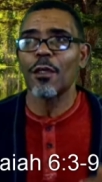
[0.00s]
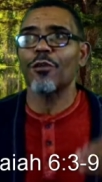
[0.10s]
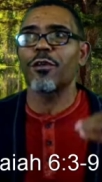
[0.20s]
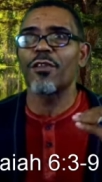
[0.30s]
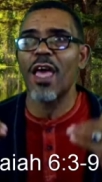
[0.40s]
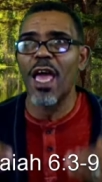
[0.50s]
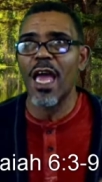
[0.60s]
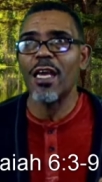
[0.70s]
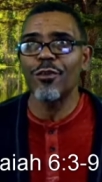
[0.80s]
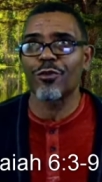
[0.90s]
to the
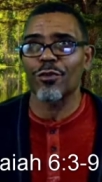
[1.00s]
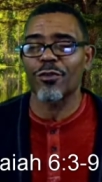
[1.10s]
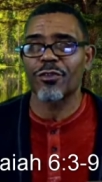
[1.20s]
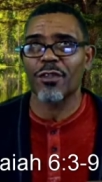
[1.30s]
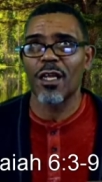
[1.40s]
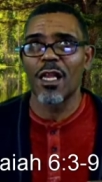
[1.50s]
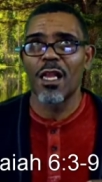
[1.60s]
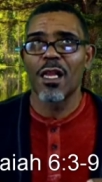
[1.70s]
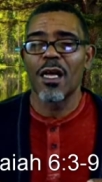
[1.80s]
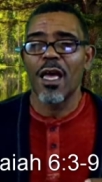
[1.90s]
angels
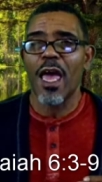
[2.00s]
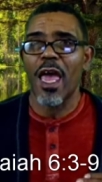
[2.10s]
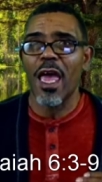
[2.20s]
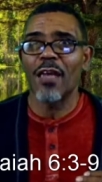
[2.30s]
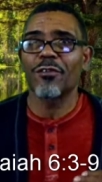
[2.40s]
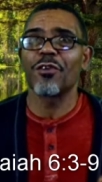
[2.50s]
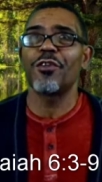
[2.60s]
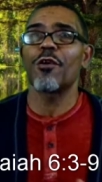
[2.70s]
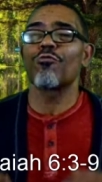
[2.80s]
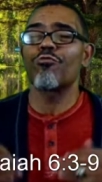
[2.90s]
and to
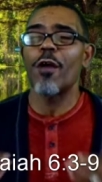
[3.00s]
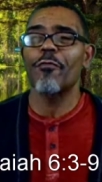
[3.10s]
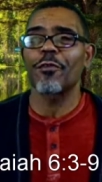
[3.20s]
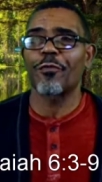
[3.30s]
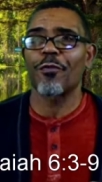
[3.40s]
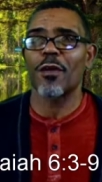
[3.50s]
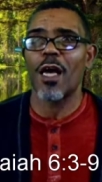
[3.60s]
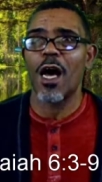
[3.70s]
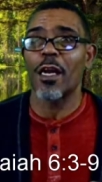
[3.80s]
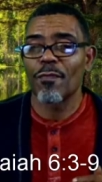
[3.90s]
their reverence for
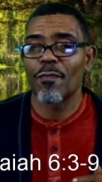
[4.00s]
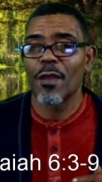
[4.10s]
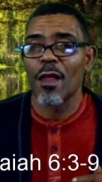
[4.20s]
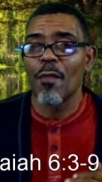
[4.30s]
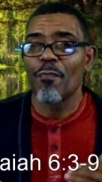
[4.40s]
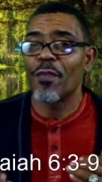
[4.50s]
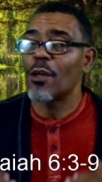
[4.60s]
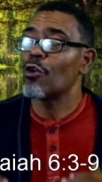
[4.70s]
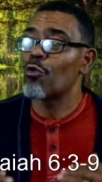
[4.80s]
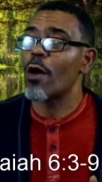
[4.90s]
God. And then
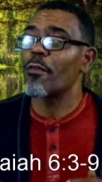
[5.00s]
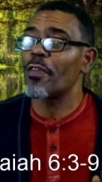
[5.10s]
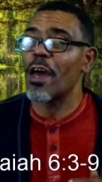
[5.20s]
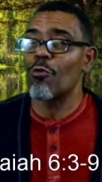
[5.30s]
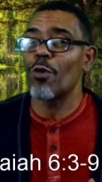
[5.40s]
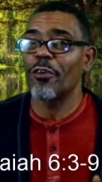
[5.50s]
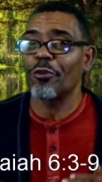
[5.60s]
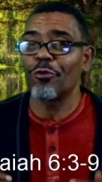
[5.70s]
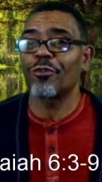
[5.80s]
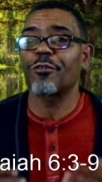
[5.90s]
whoever that was
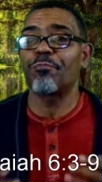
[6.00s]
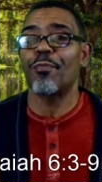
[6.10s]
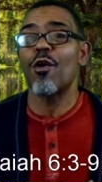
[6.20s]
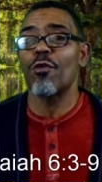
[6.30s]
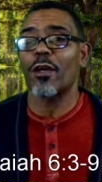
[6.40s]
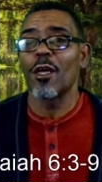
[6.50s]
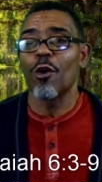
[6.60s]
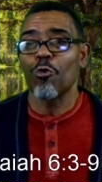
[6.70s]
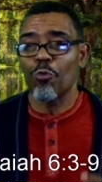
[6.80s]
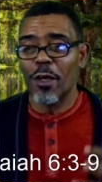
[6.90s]
who spoke,
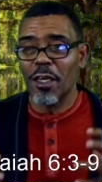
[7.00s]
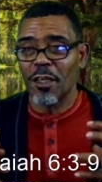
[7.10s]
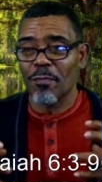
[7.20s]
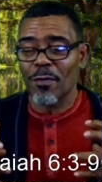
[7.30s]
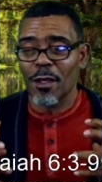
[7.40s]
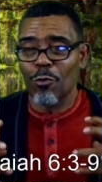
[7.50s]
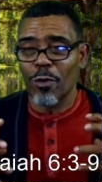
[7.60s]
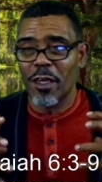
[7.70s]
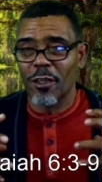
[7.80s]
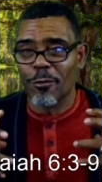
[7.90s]
when,
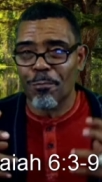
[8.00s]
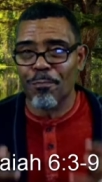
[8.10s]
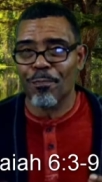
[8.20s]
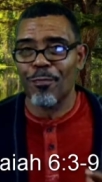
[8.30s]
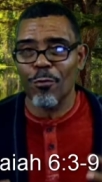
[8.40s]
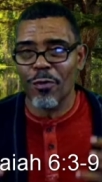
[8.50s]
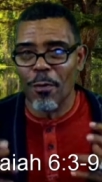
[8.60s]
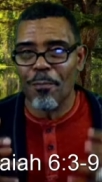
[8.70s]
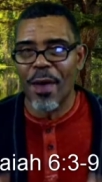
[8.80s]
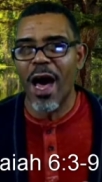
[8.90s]
when it's when the
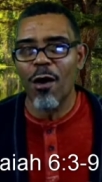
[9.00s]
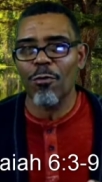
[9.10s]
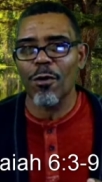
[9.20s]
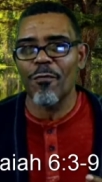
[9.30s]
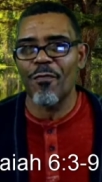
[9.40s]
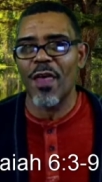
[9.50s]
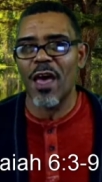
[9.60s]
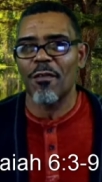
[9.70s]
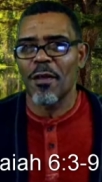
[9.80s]
power of that